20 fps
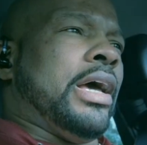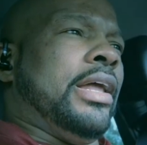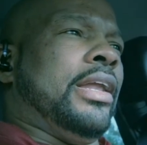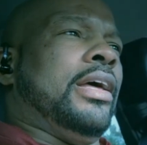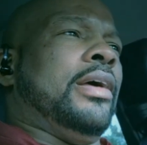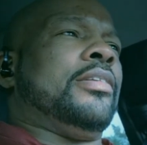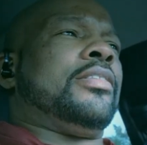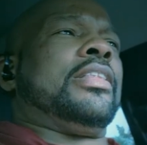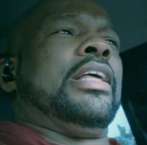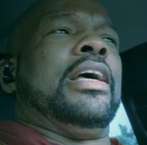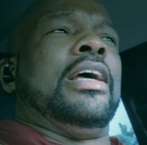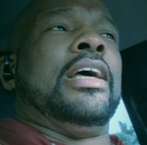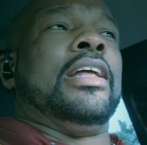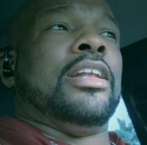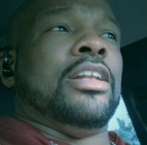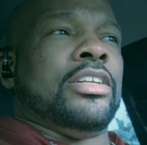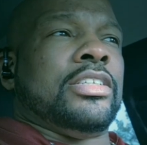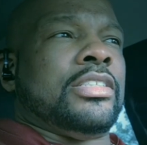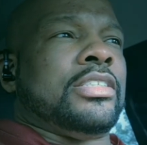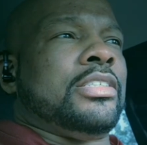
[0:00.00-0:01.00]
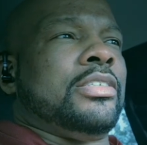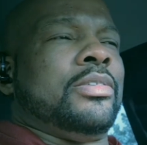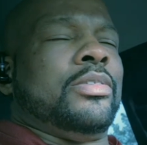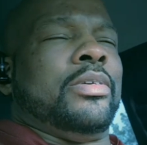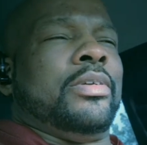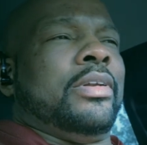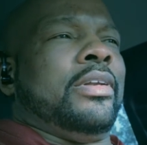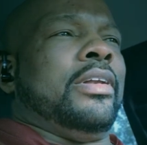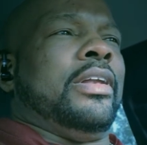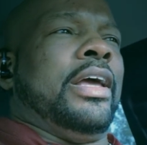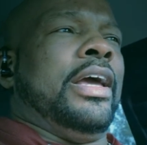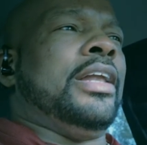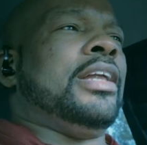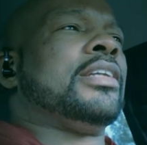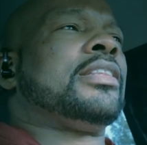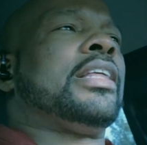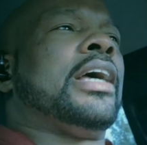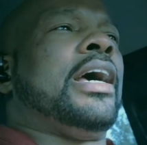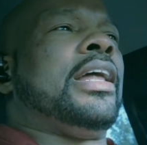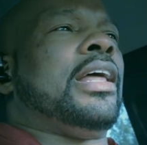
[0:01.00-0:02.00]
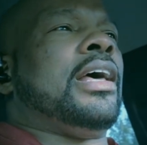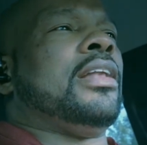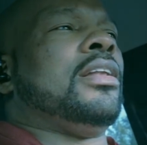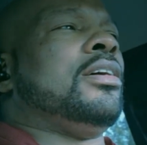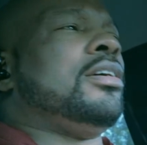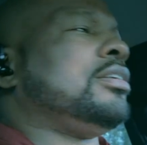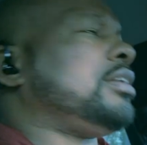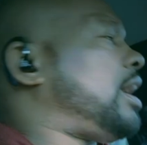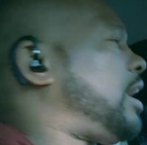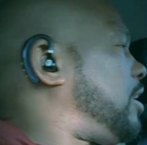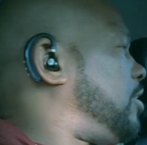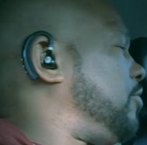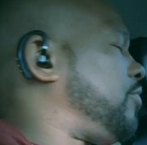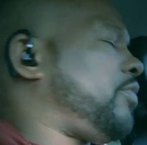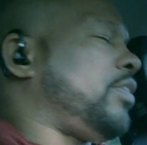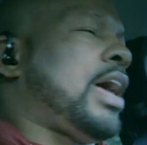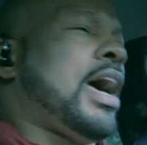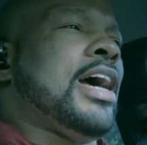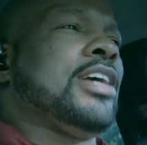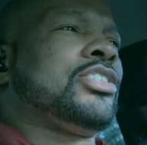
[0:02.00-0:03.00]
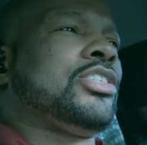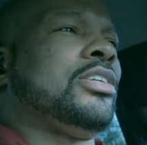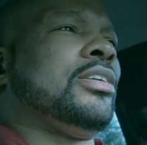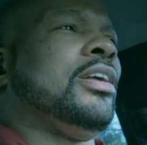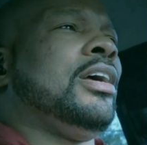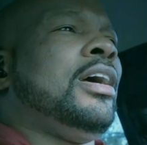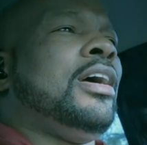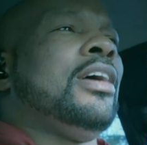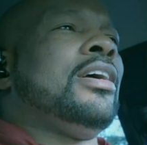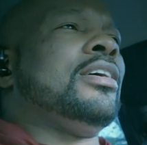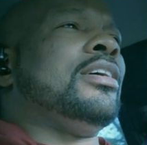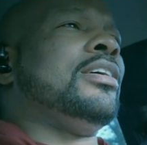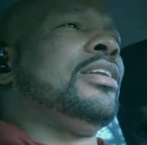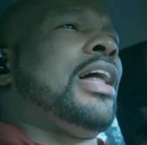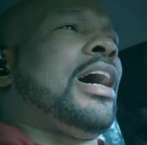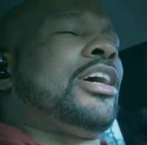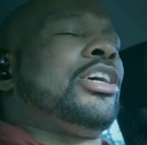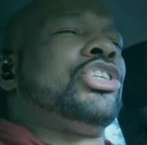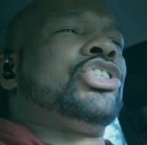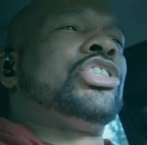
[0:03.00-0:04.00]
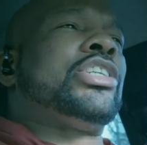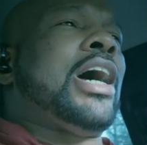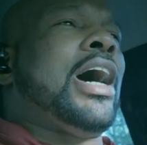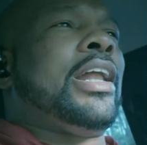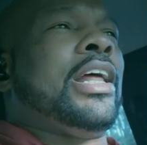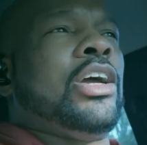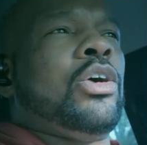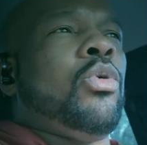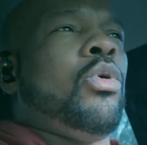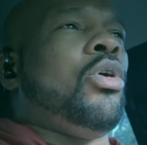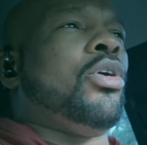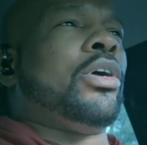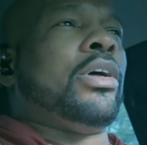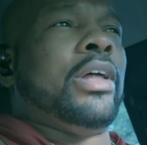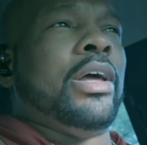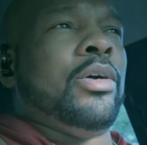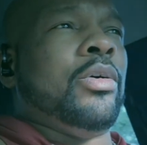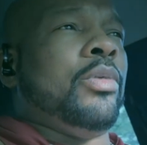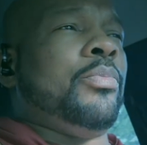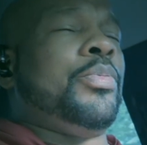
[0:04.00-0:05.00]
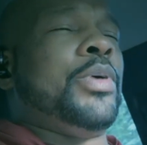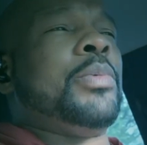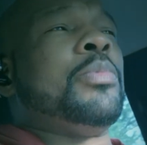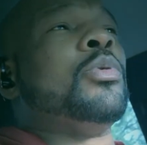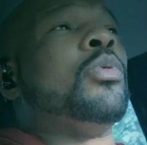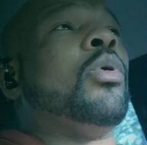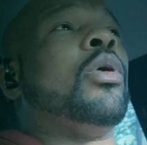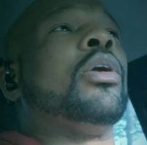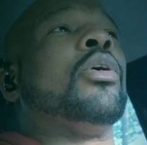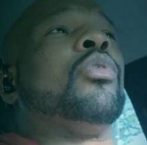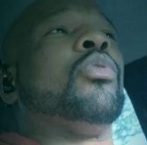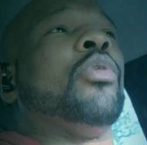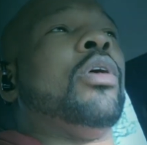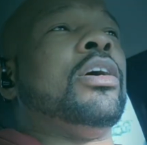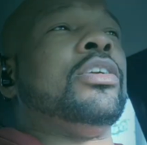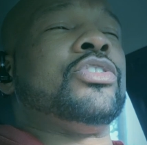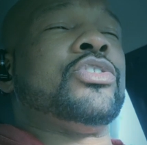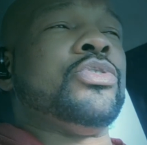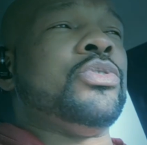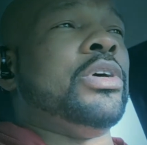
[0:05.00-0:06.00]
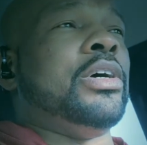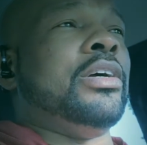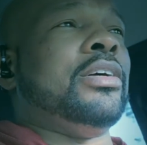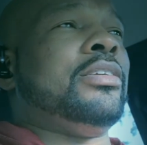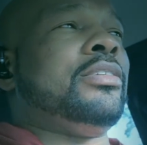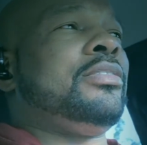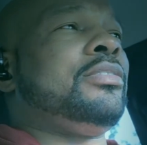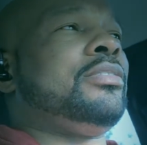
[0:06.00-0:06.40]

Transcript: And anything that looks like a flashing, look like a shiny quarter, people want to run to it.